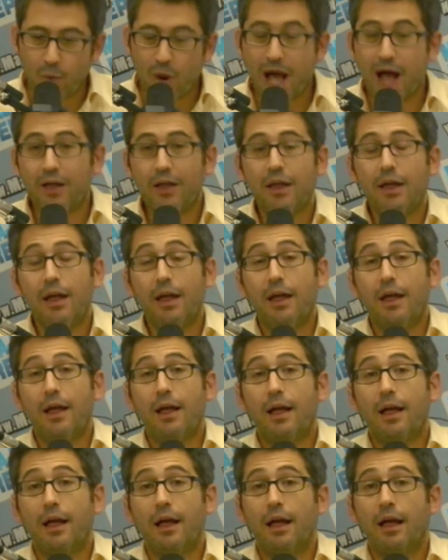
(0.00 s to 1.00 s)
Well,
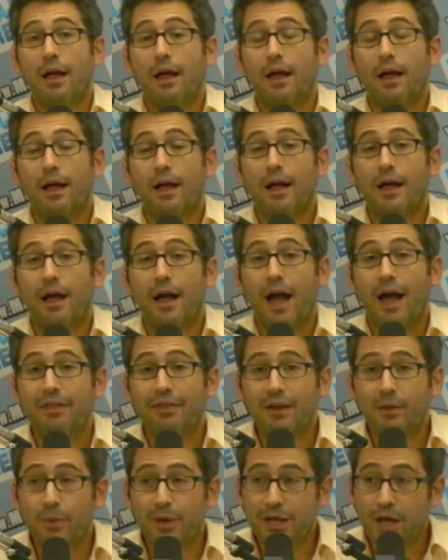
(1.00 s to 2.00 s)
I
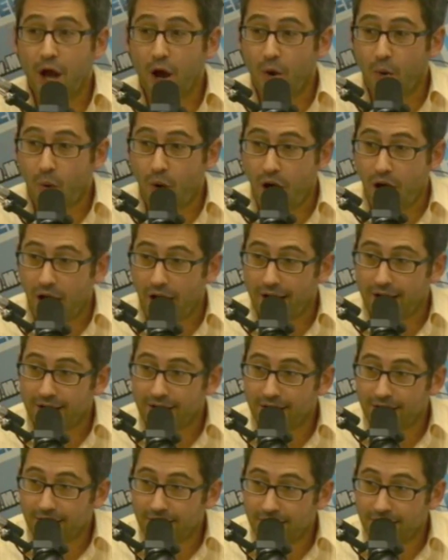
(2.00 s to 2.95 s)
think we know why.